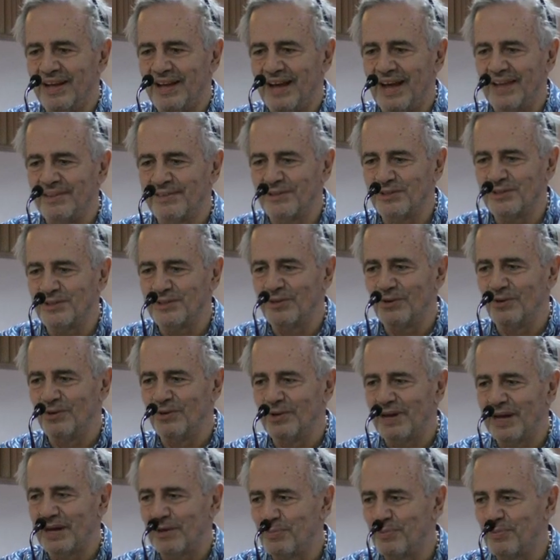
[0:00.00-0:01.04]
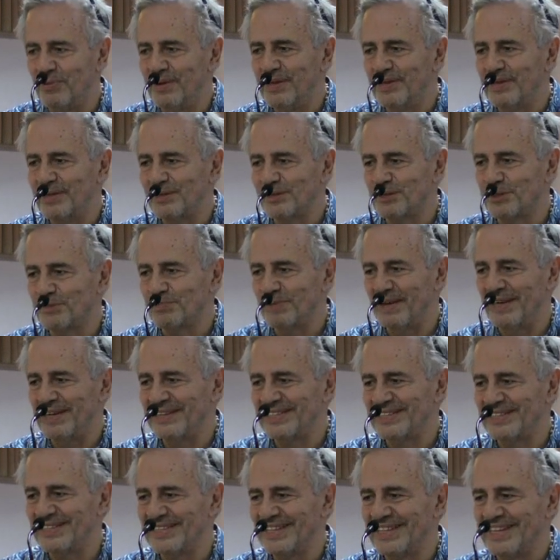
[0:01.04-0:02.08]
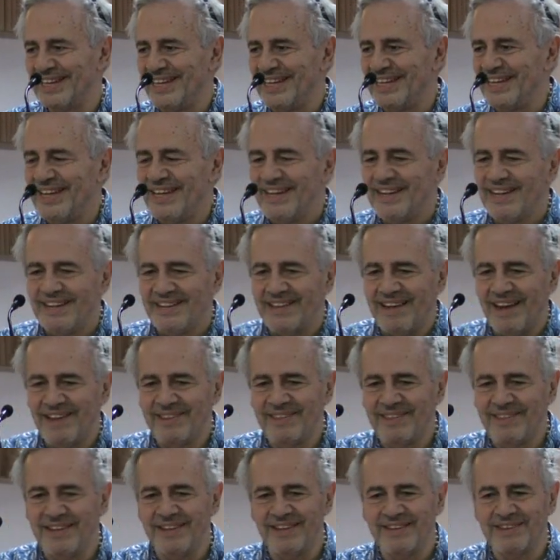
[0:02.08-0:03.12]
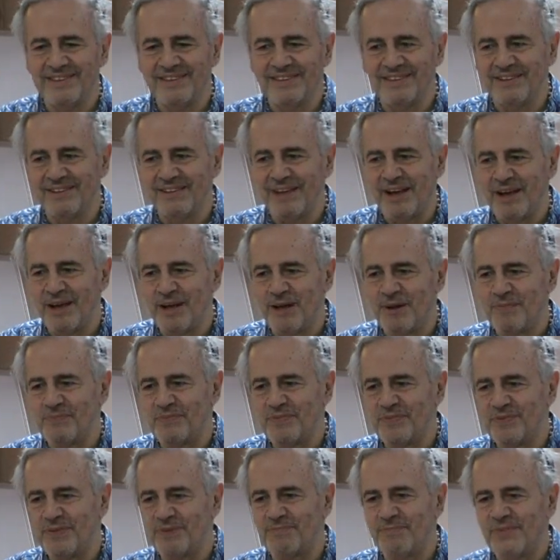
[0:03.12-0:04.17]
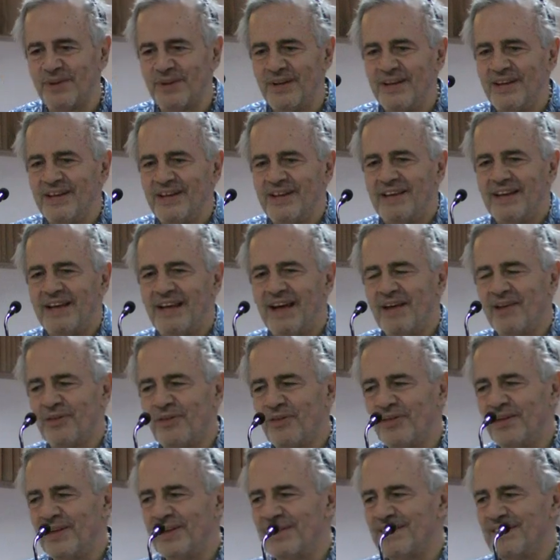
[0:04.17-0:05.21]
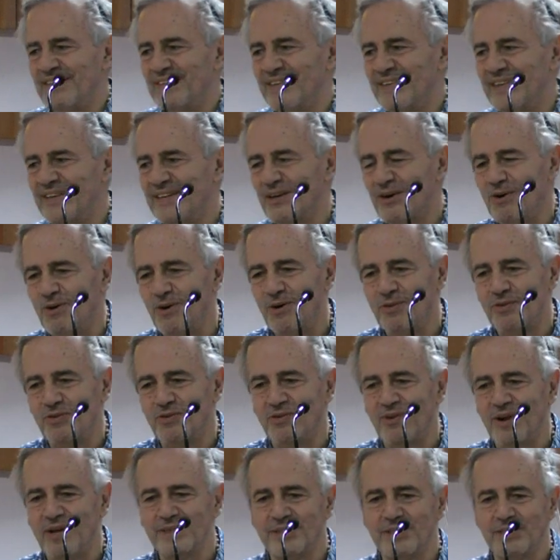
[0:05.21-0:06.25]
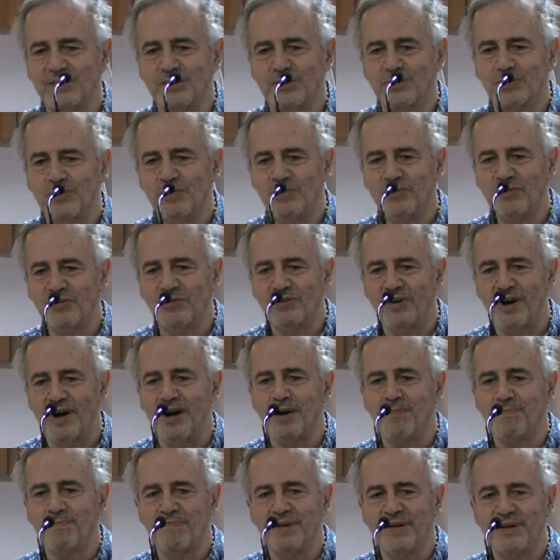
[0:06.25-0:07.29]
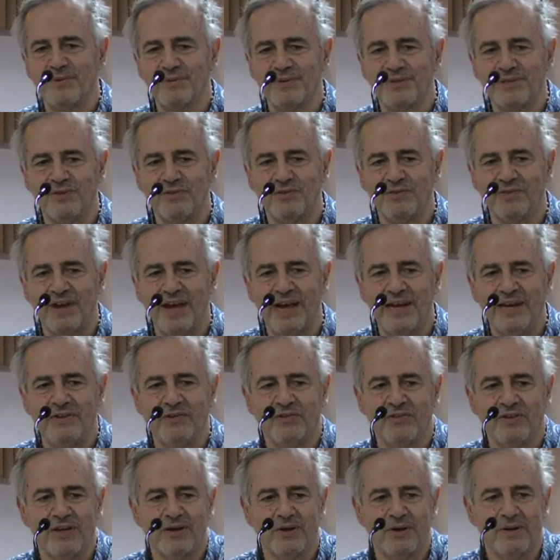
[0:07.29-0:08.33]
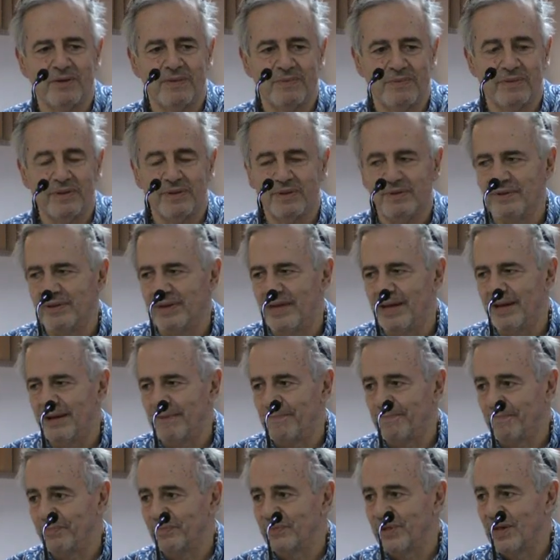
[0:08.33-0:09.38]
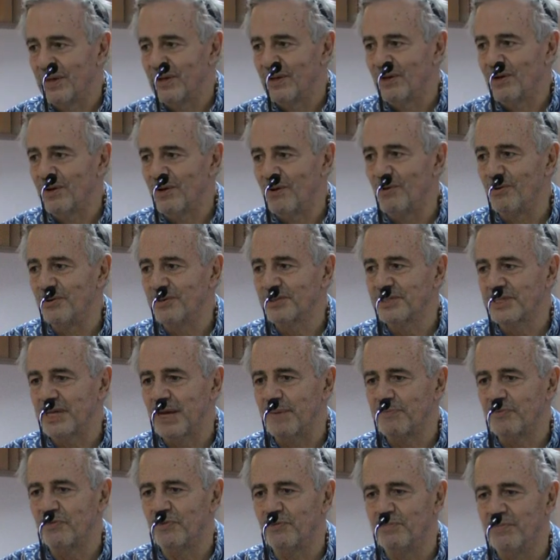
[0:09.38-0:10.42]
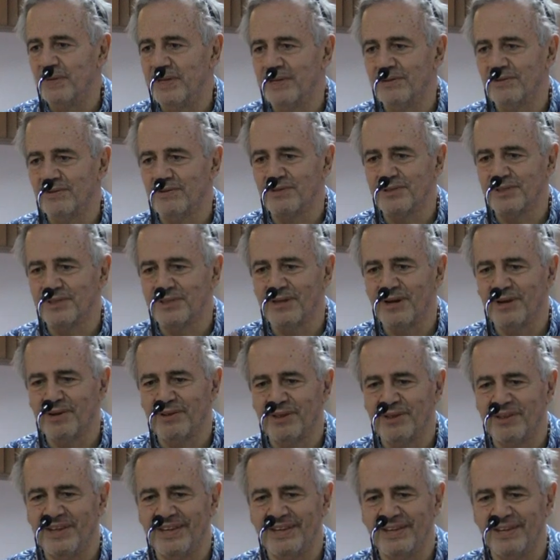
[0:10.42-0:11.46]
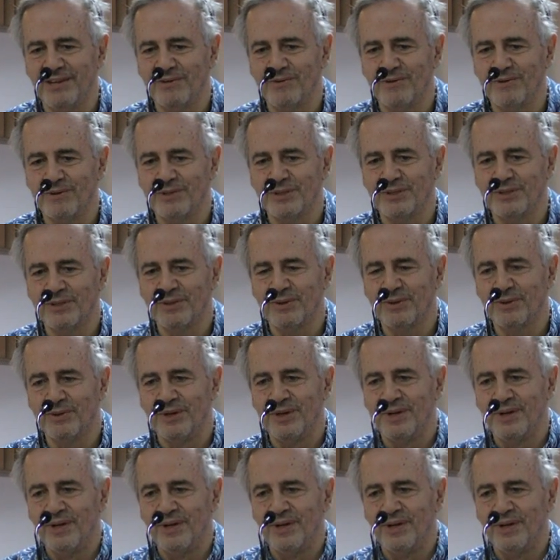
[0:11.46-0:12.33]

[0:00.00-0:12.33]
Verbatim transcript: And there's no like breathing space. I think the, um, the I think the contrast is too sharp, but it was a challenging um, concept for me to start thinking also.